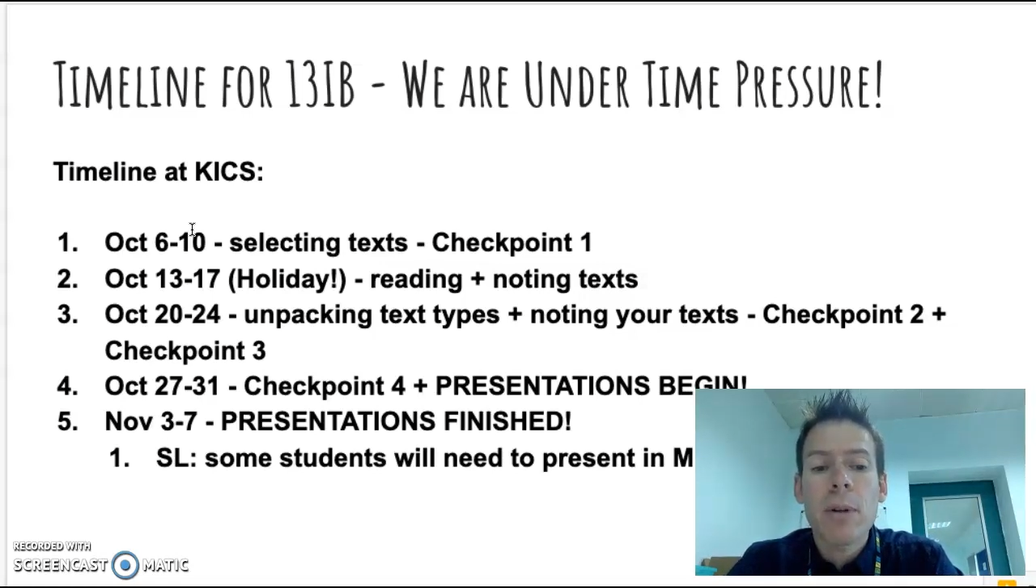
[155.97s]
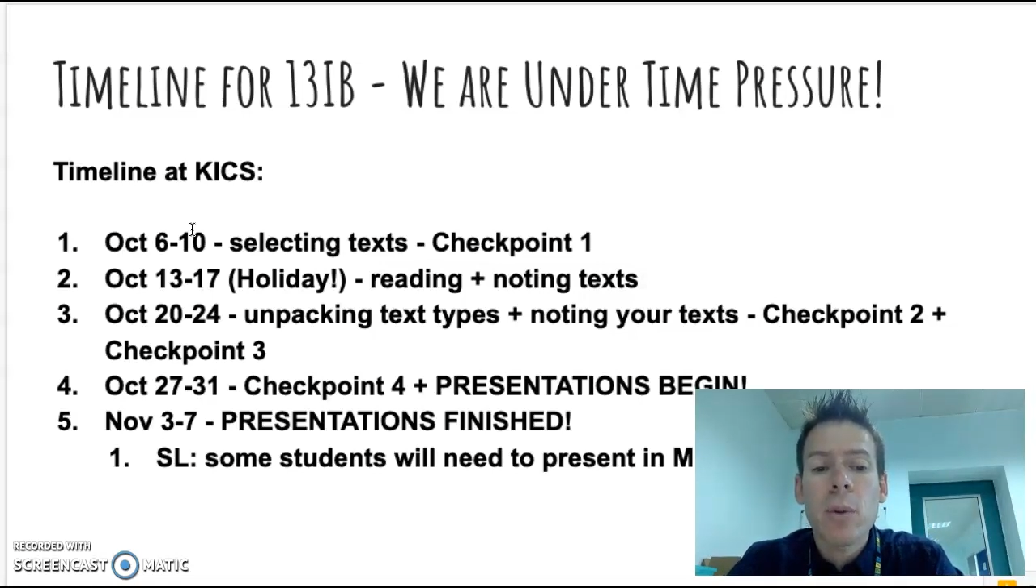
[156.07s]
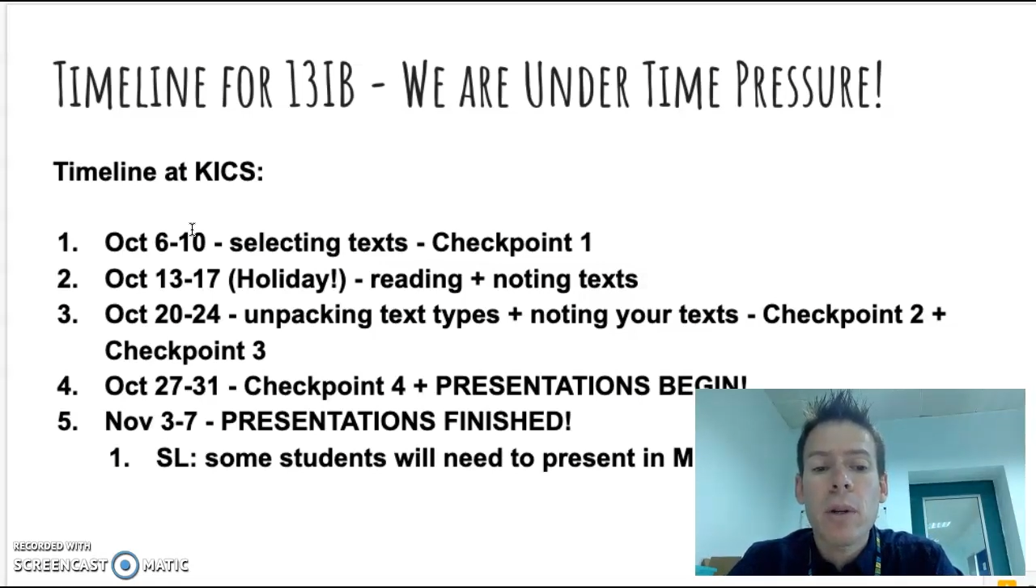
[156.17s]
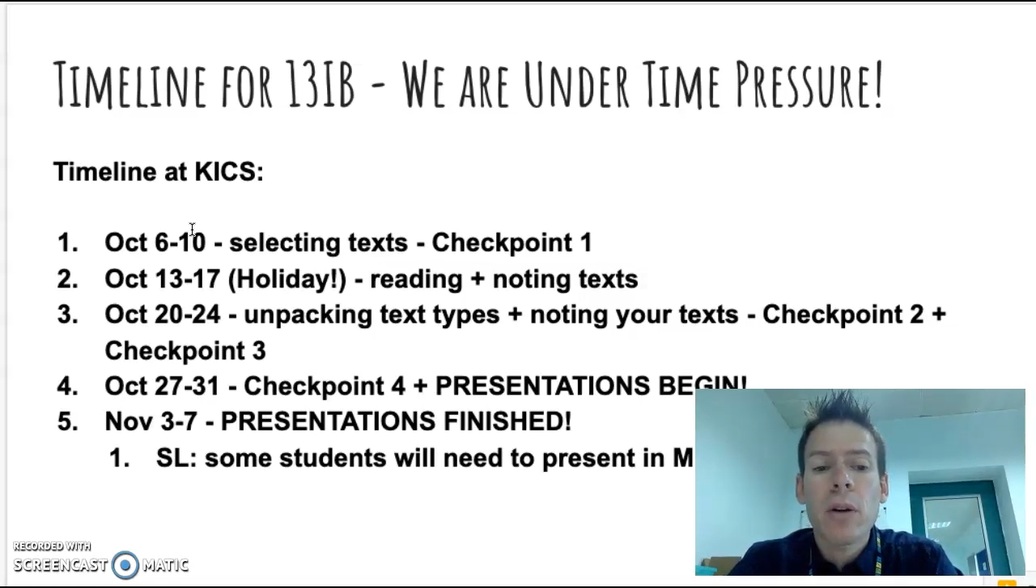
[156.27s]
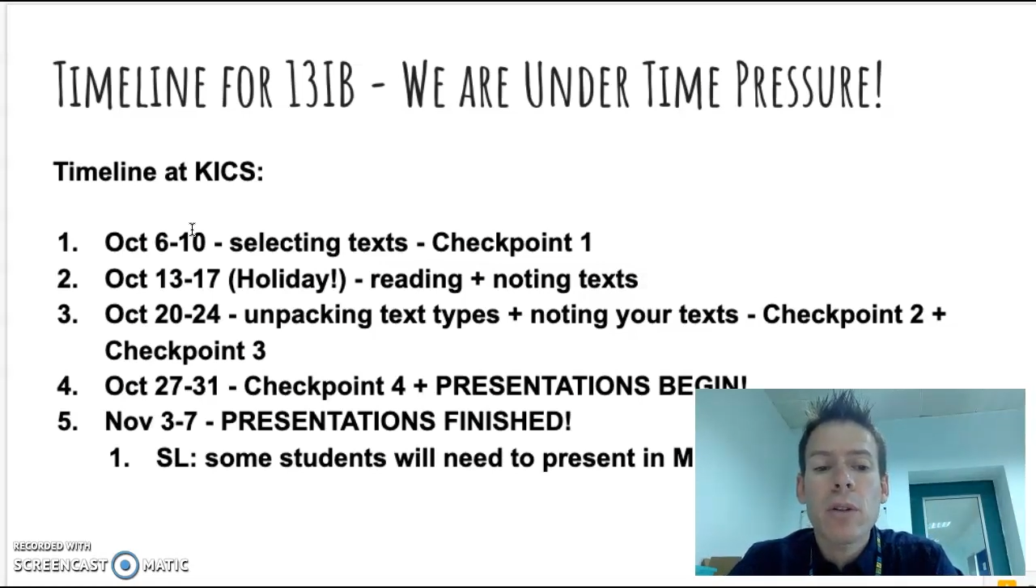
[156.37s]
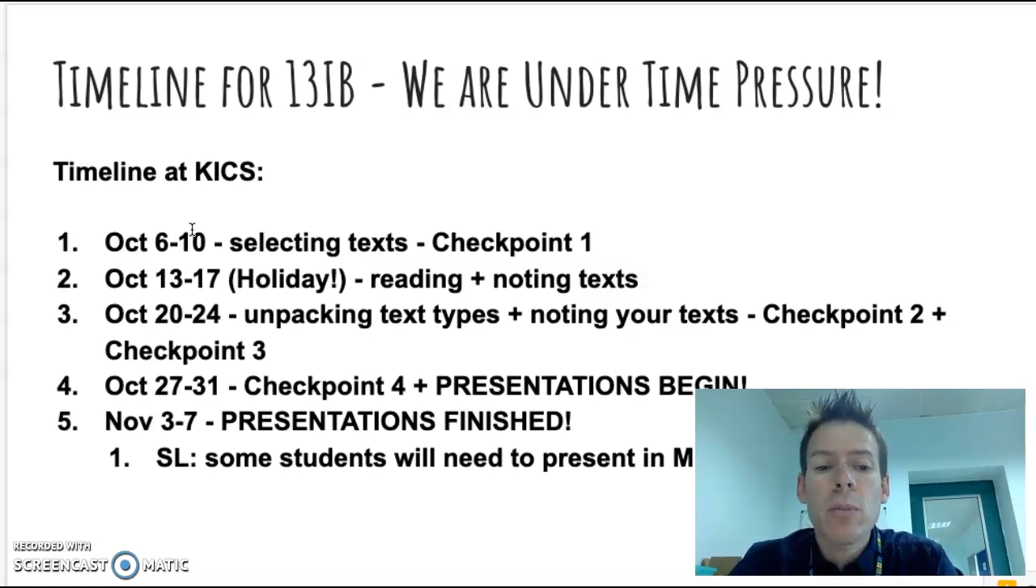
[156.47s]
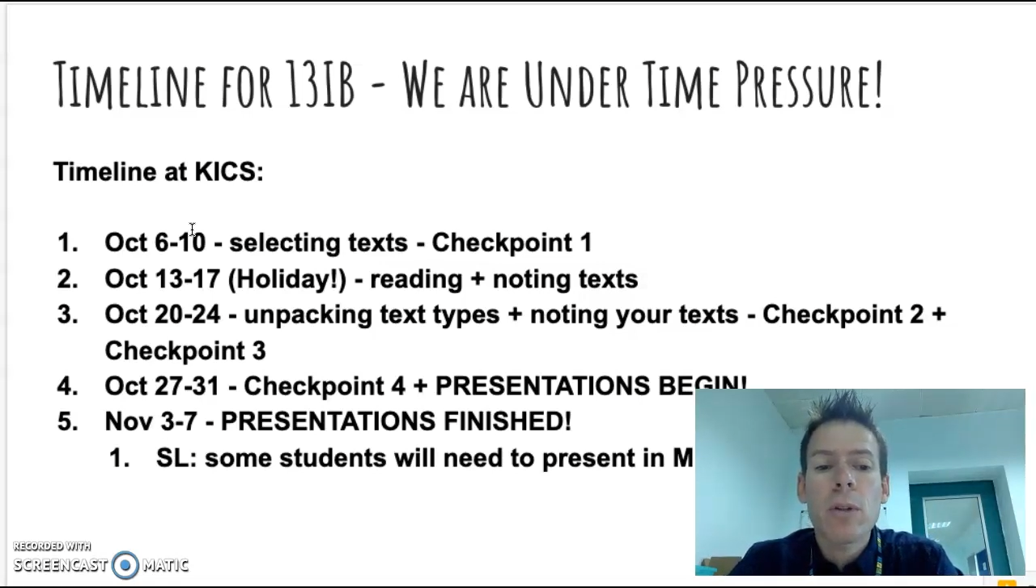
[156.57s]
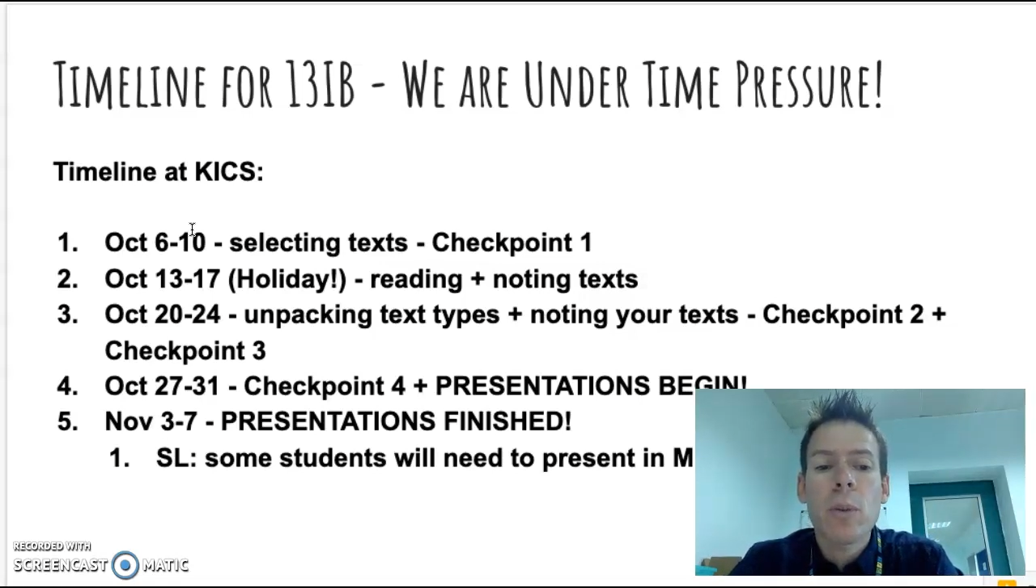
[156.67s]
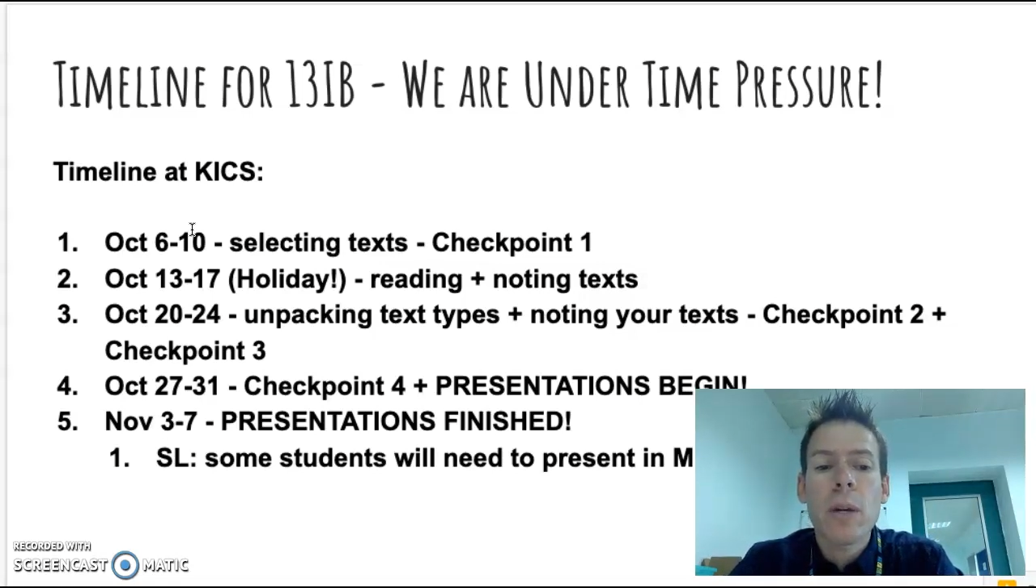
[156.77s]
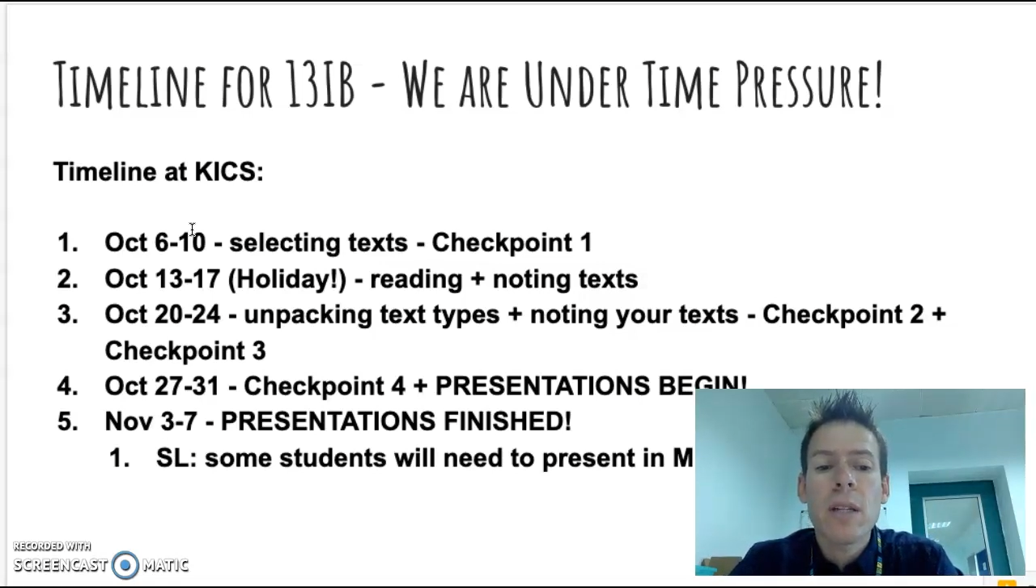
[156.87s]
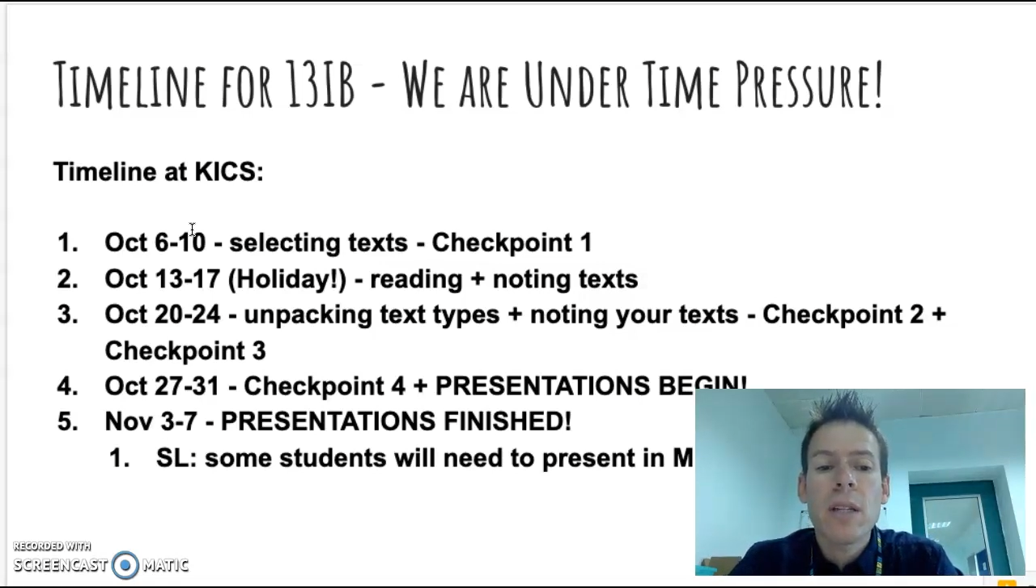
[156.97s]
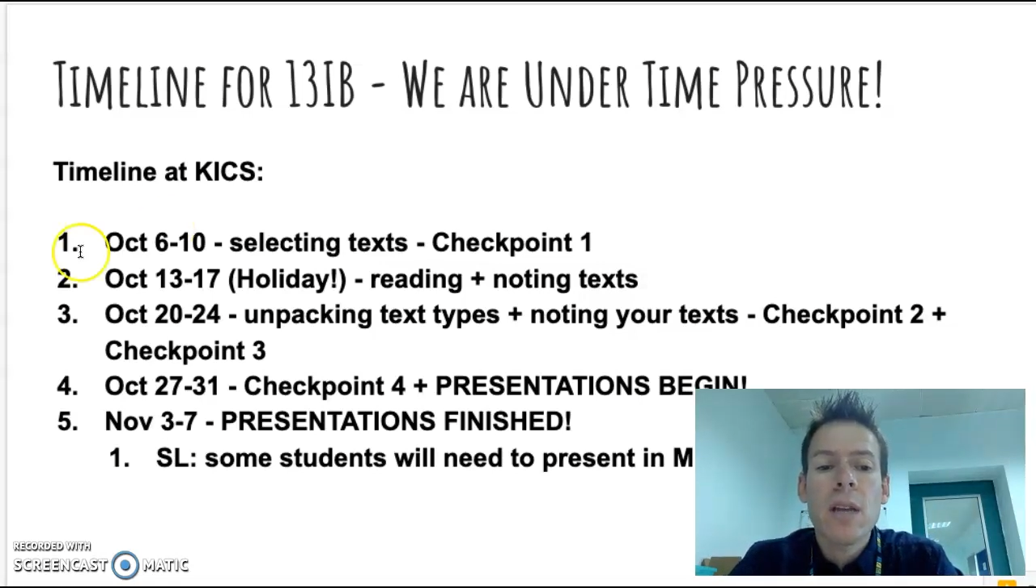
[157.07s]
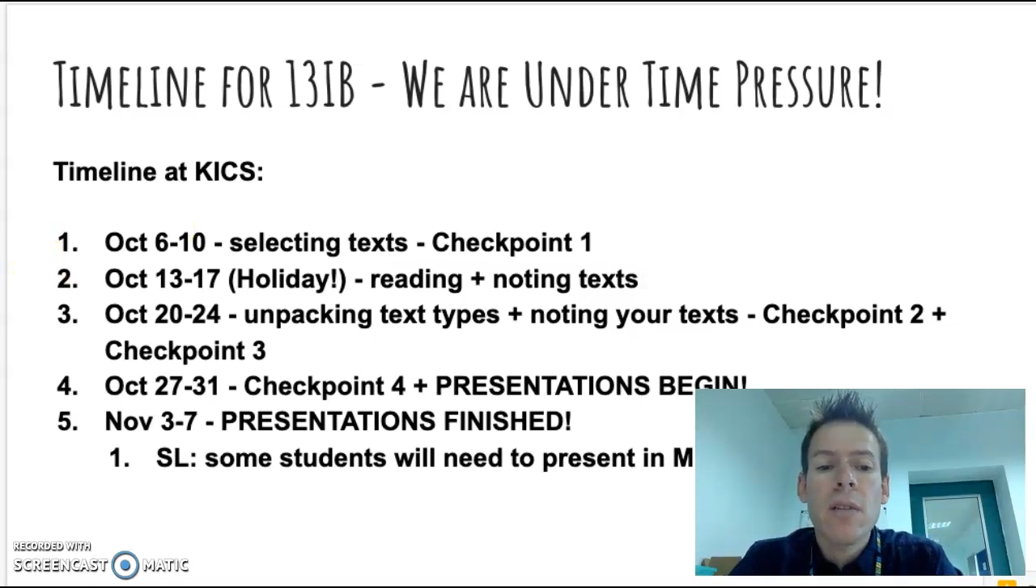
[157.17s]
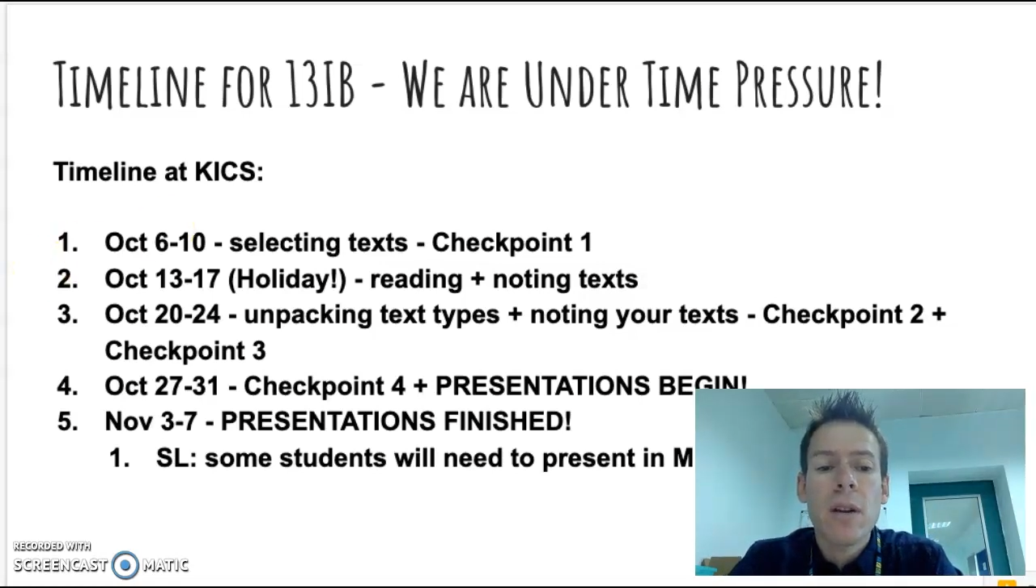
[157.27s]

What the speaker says: between October 27